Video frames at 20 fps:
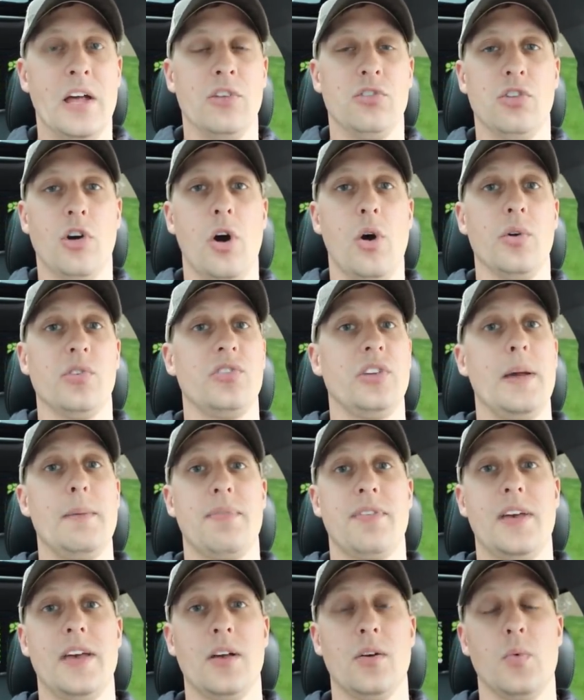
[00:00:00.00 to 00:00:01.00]
So same
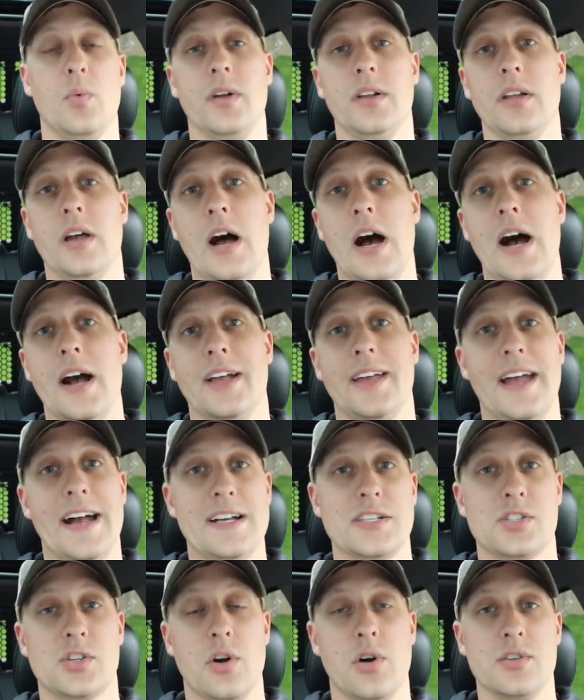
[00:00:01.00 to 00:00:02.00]
thing, when
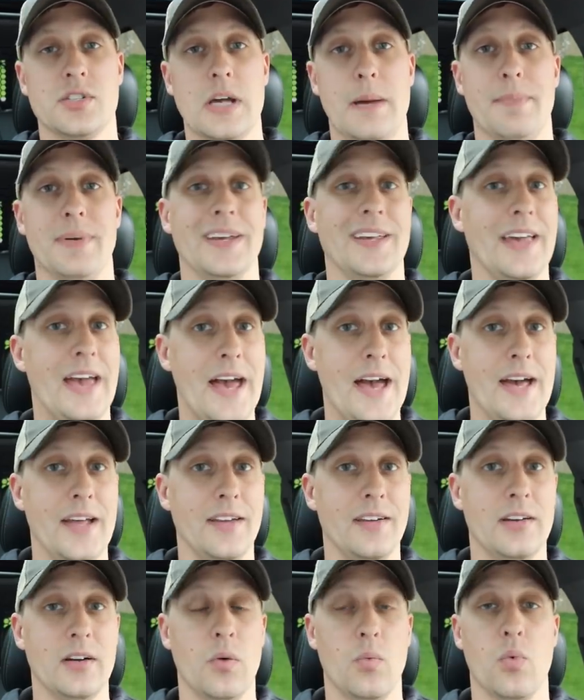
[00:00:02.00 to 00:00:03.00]
gas goes up
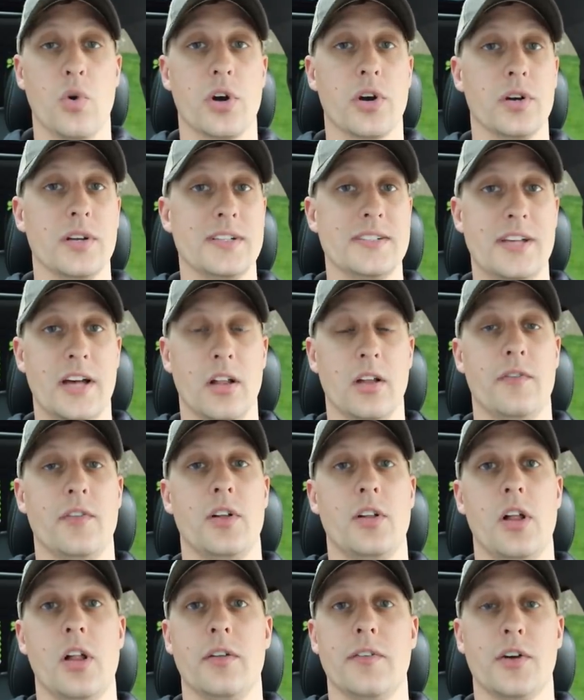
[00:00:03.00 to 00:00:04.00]
again, we're gonna tell
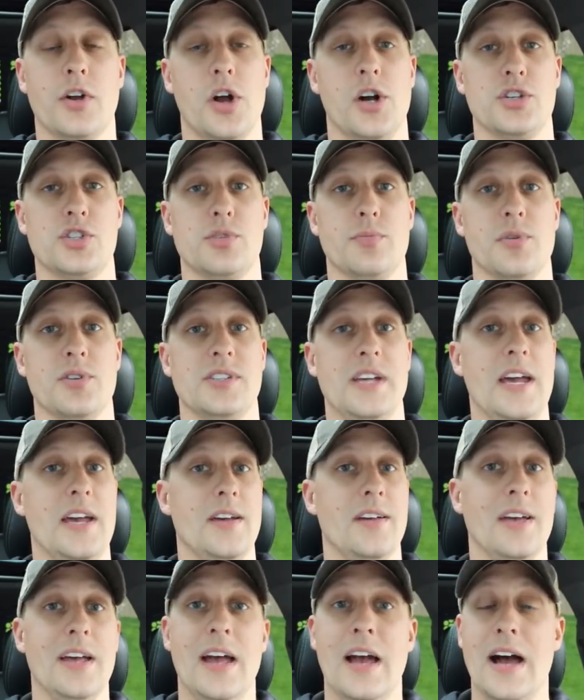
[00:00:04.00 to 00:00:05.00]
all of our customers,
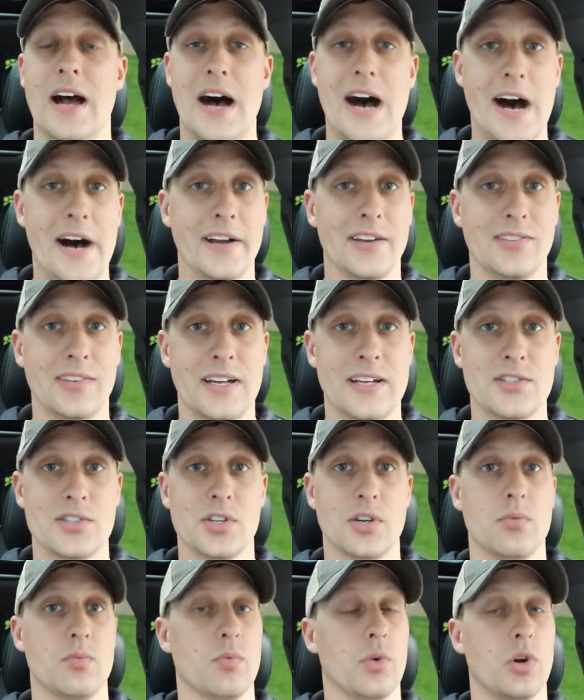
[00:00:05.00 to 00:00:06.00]
hey, honest
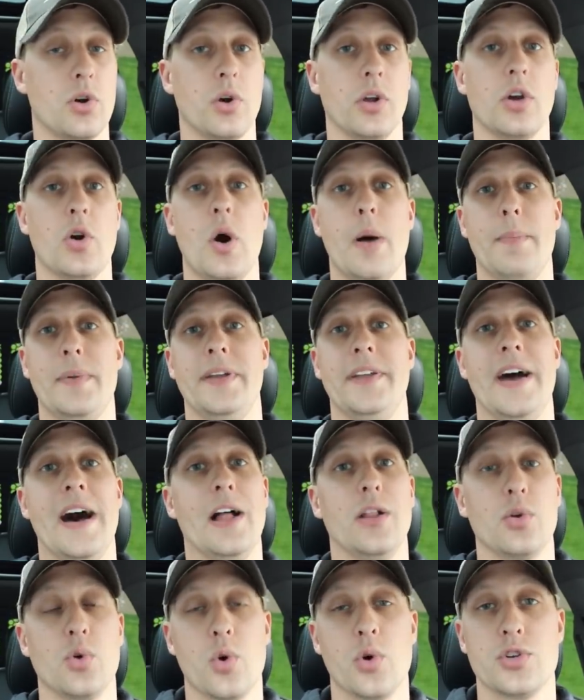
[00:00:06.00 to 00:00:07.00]
answer, we're gonna go up
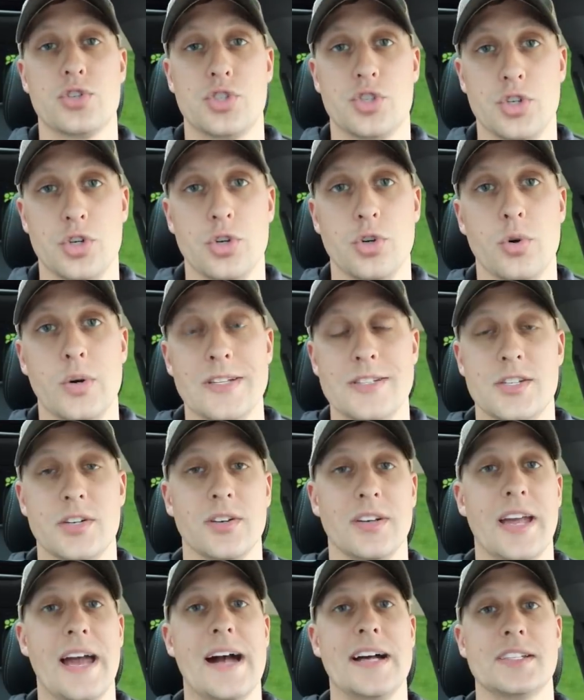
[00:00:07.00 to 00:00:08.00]
$1 or $2
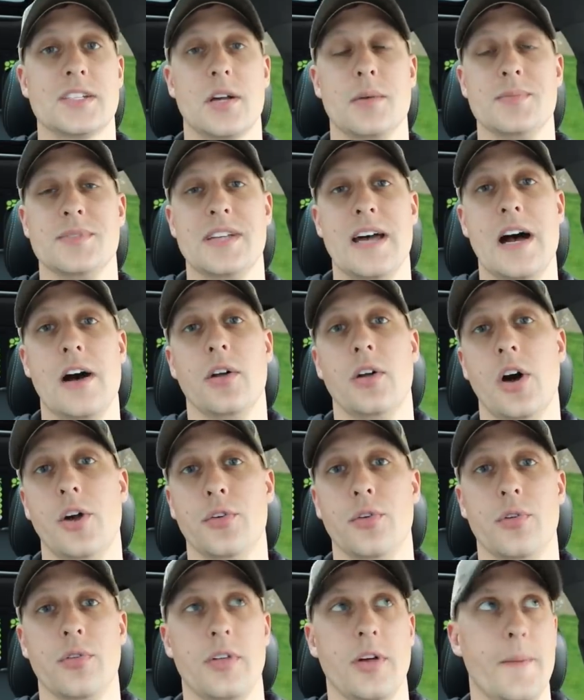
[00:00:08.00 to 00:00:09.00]
until gas comes down
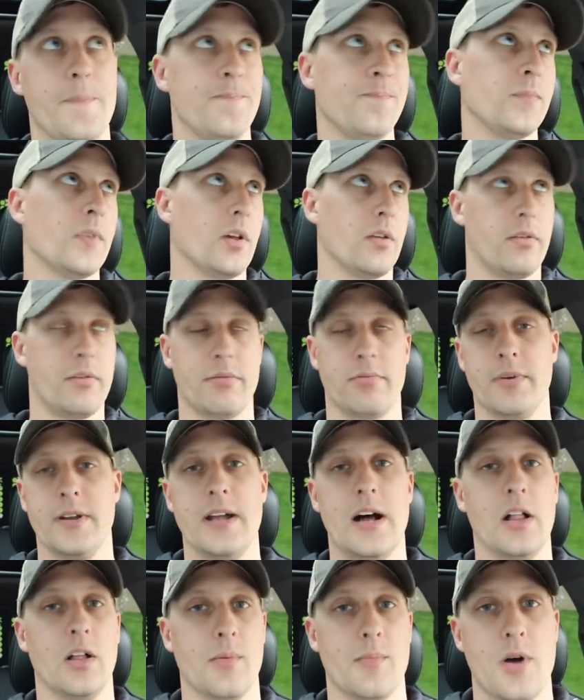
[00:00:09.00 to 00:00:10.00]
under the
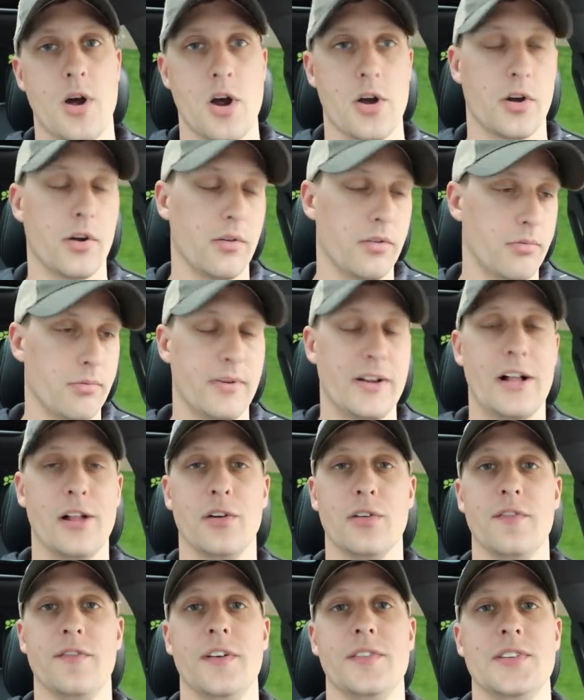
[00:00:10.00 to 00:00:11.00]
$3 mark or
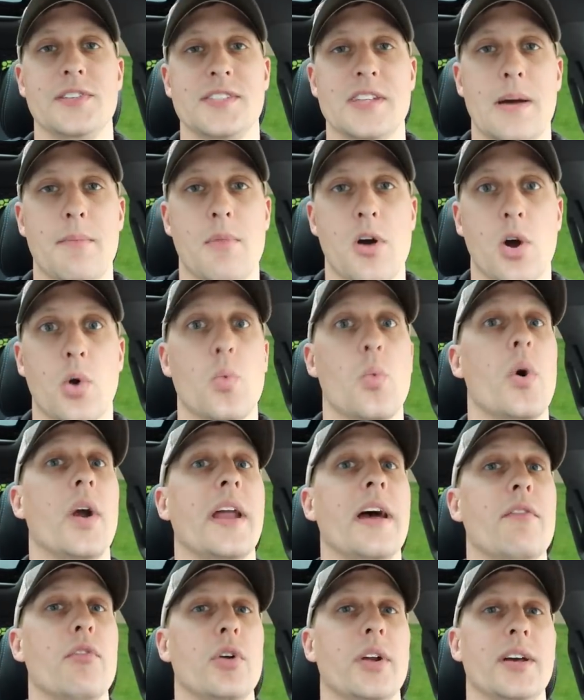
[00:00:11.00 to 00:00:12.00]
$3.50 mark,
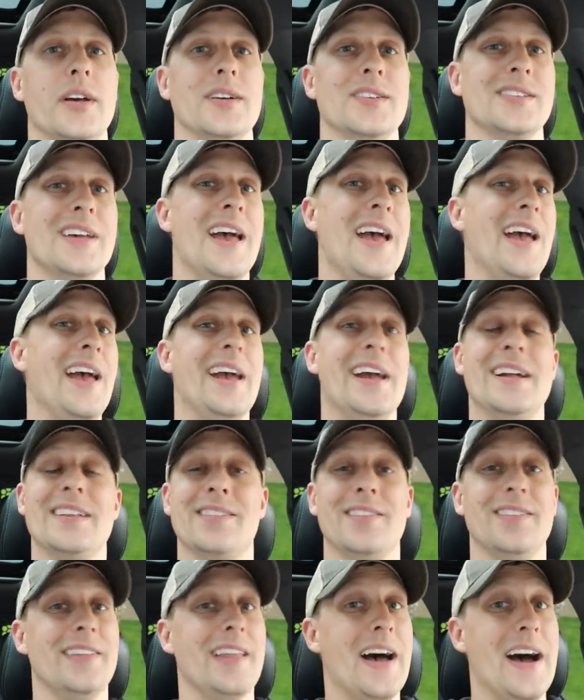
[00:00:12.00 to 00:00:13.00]
whatever it is.
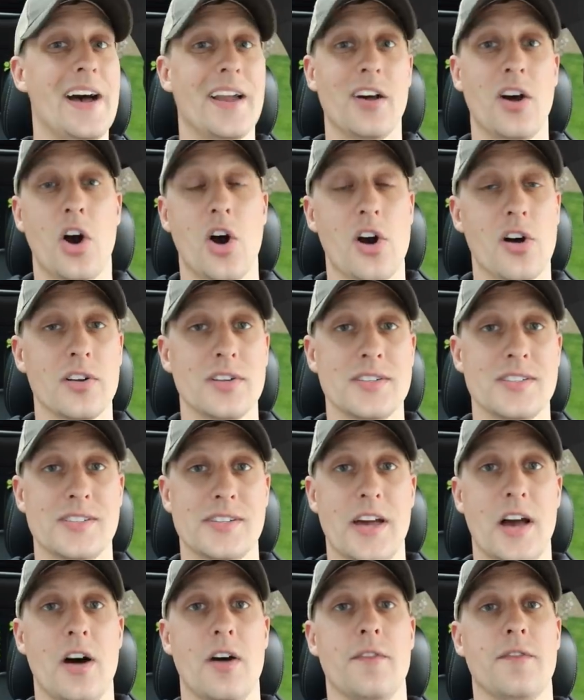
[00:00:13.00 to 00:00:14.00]
It's not a hard
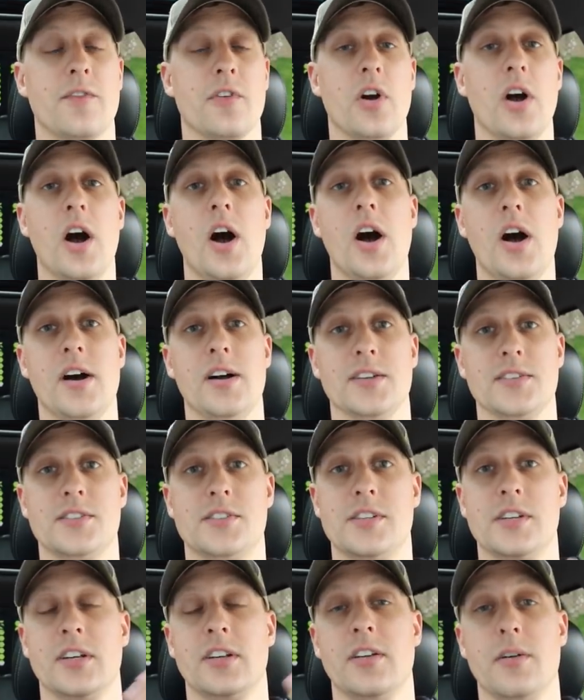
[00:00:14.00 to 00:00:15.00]
sell for us
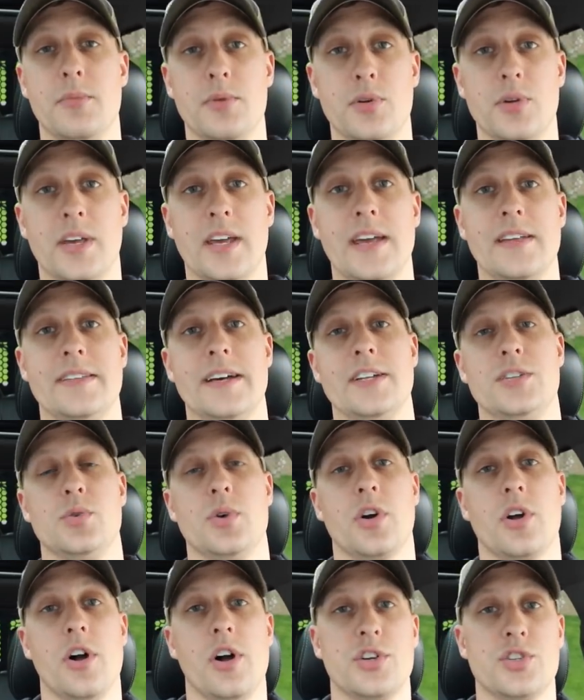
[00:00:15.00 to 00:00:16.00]
to communicate that
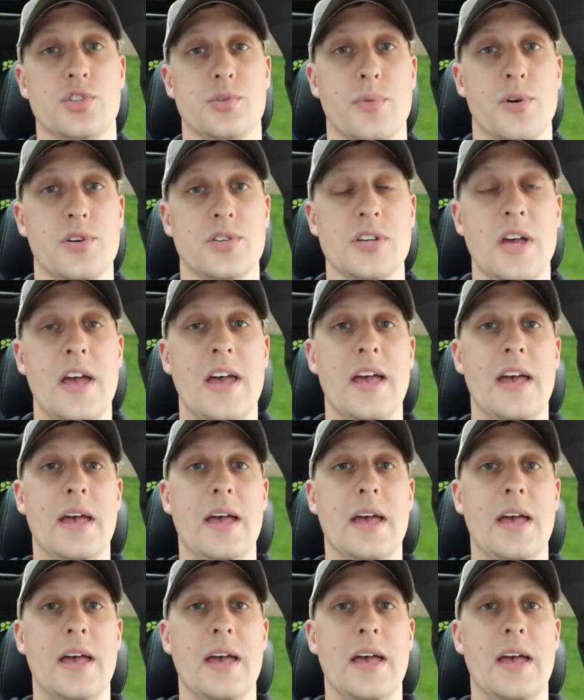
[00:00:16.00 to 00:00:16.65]
to our customers.